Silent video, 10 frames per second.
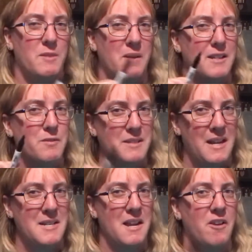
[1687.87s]
because it was
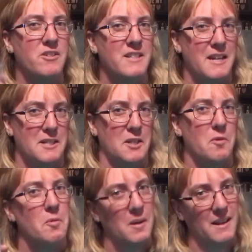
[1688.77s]
1900 to
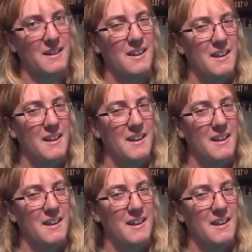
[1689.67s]
1901,